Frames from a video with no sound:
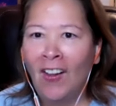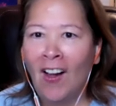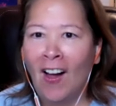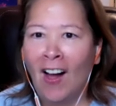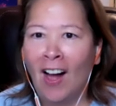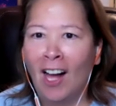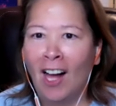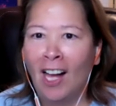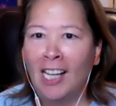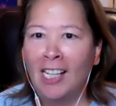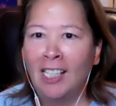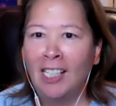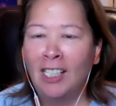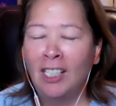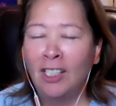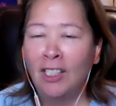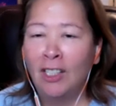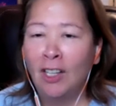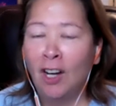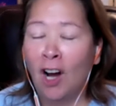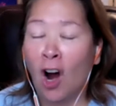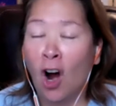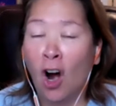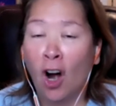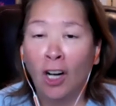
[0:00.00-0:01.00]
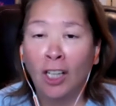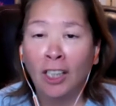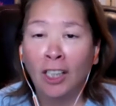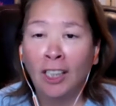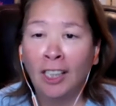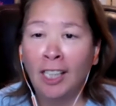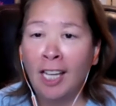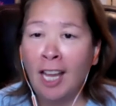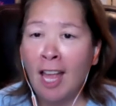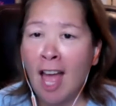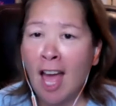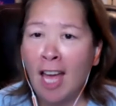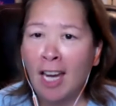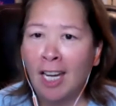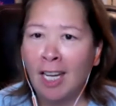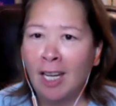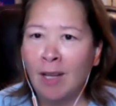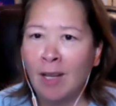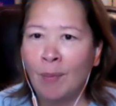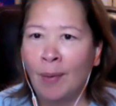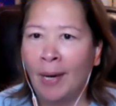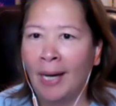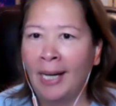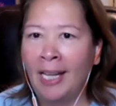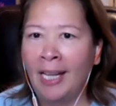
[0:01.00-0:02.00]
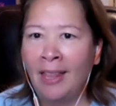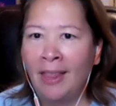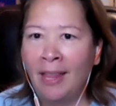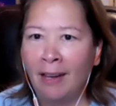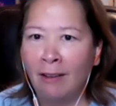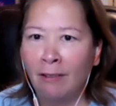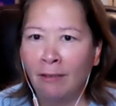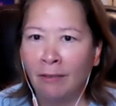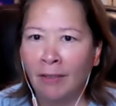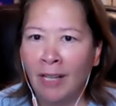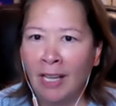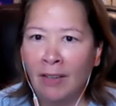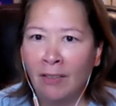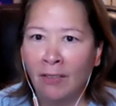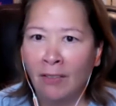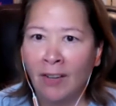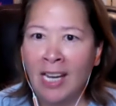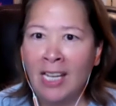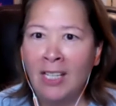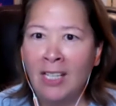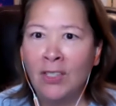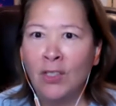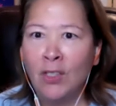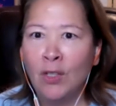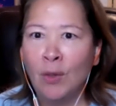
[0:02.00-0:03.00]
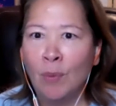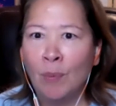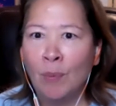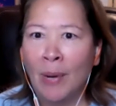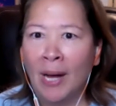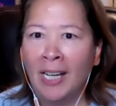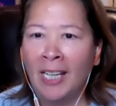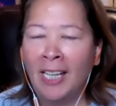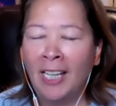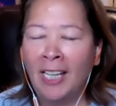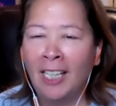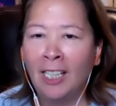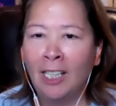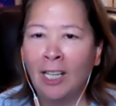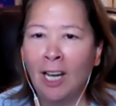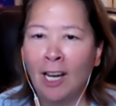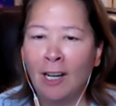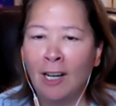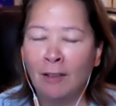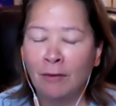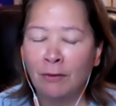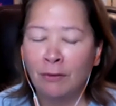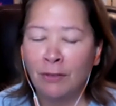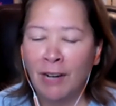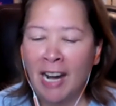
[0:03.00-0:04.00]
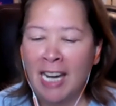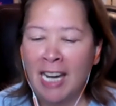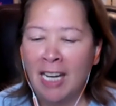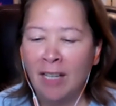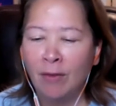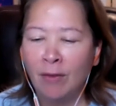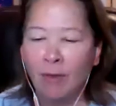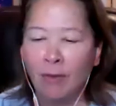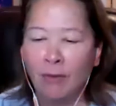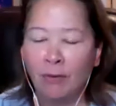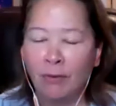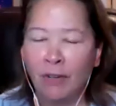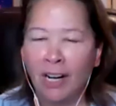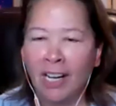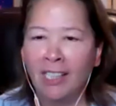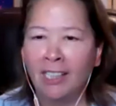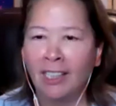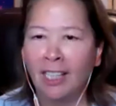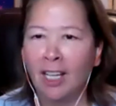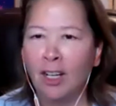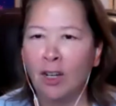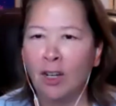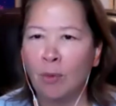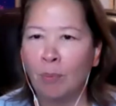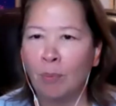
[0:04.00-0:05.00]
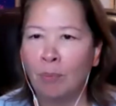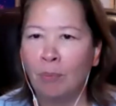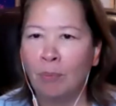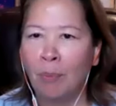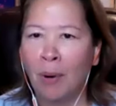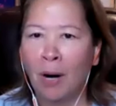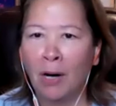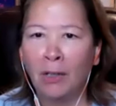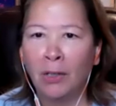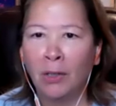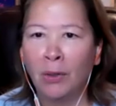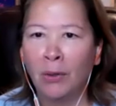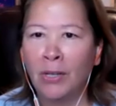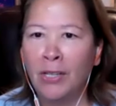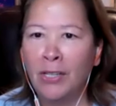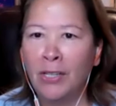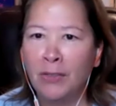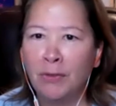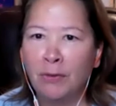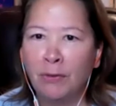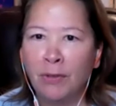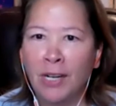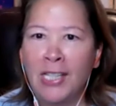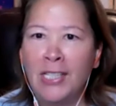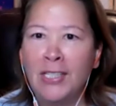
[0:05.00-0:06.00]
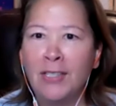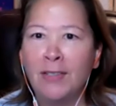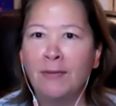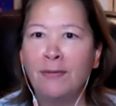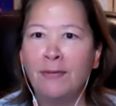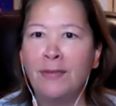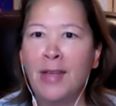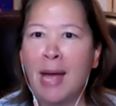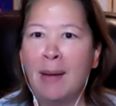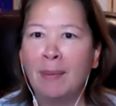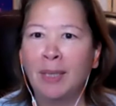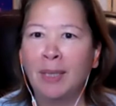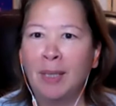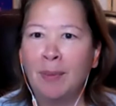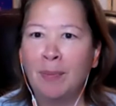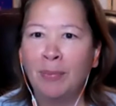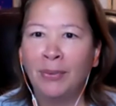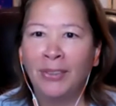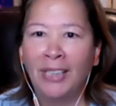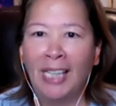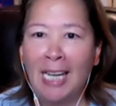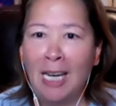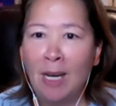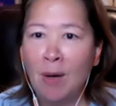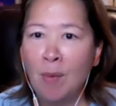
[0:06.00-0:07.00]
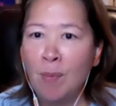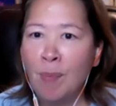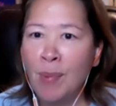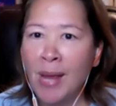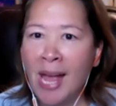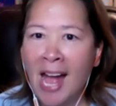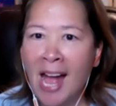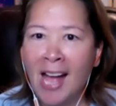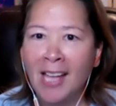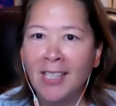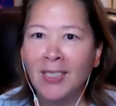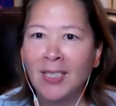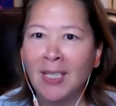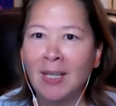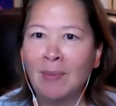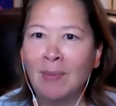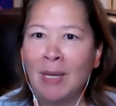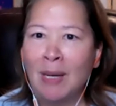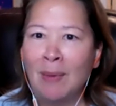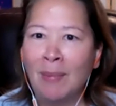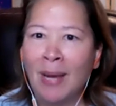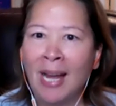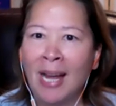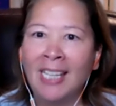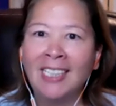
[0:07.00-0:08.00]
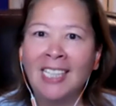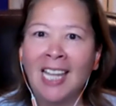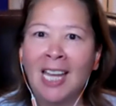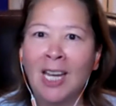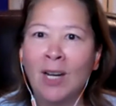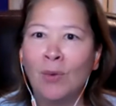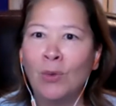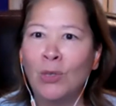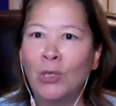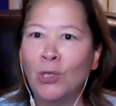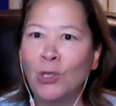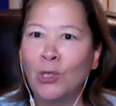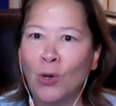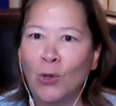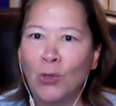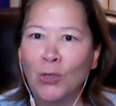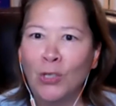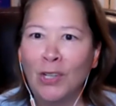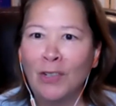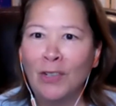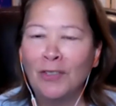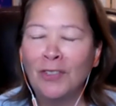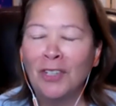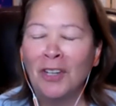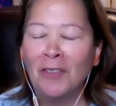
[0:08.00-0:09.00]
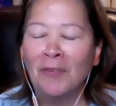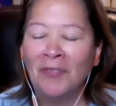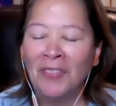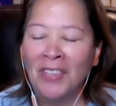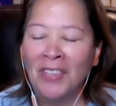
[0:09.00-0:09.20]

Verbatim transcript: Uh, hardly had any money. They, they raised some money, and, and a friend of a friend let her borrow his friends and family plane pass. I mean, back then it was so different